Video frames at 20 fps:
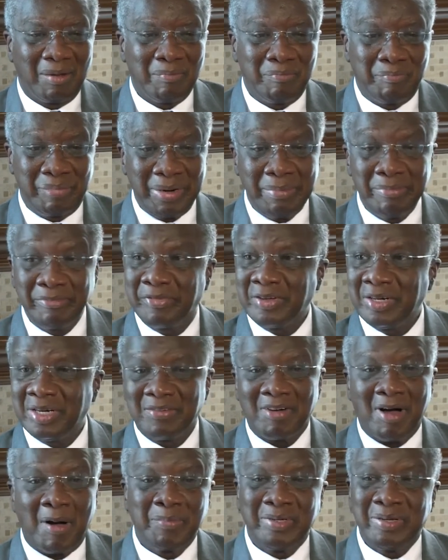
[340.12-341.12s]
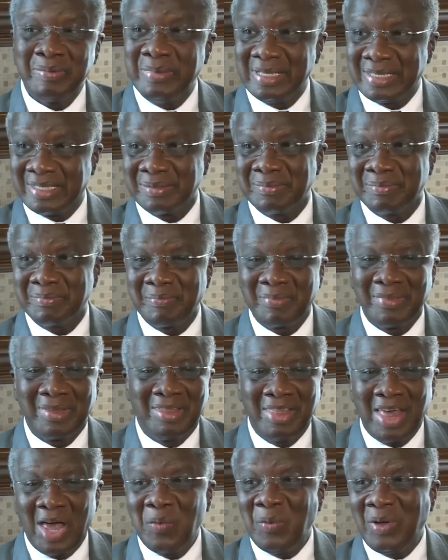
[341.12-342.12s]
brimful of optimism
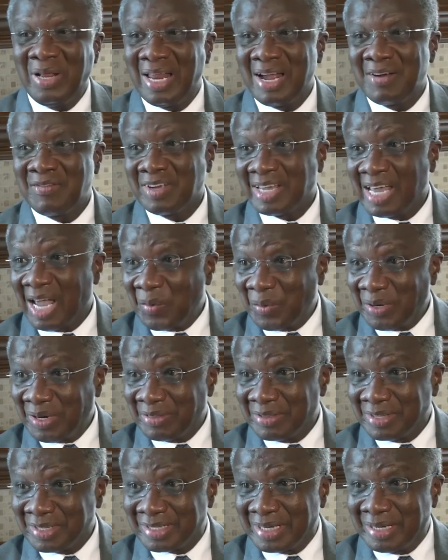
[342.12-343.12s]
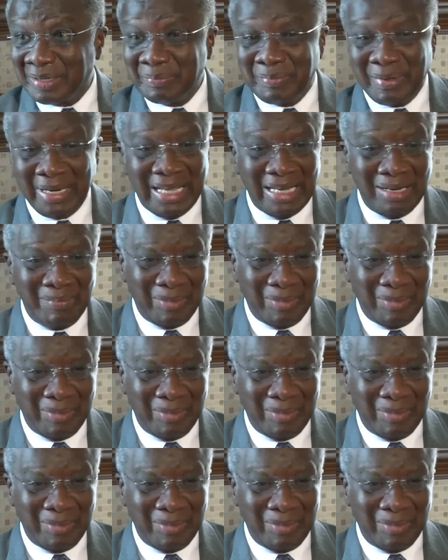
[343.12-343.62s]
that we'll ever get rid of this complaint,